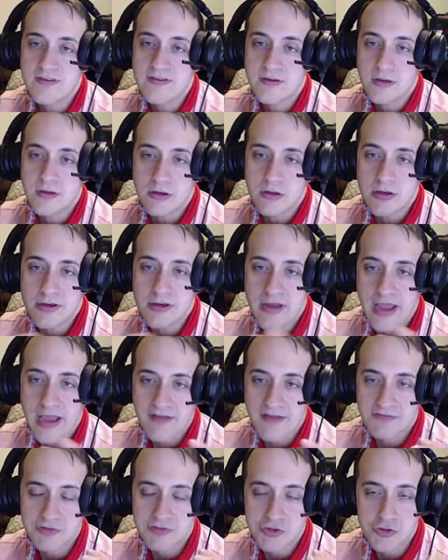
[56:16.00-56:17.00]
You need
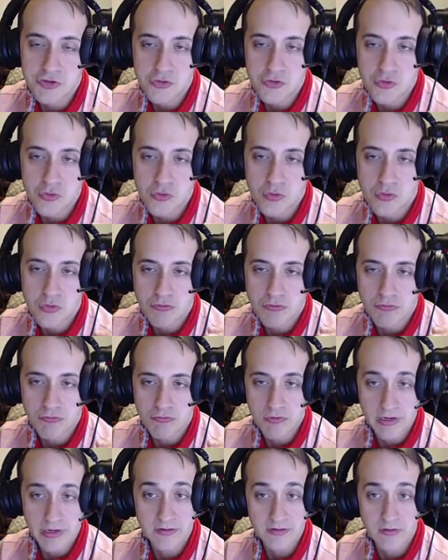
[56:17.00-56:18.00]
to have 2
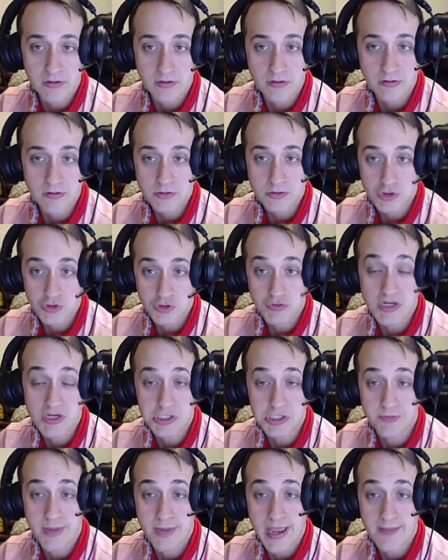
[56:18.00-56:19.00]
real
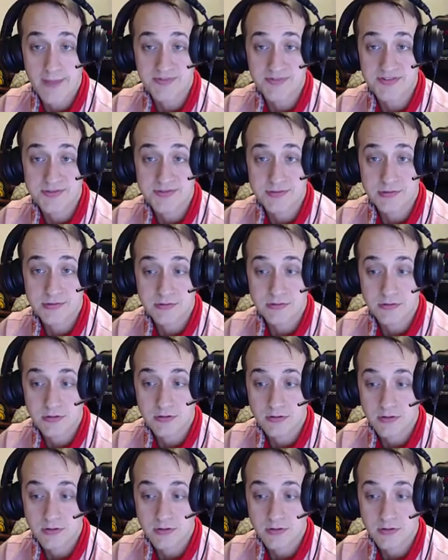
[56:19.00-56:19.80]
treasure maps.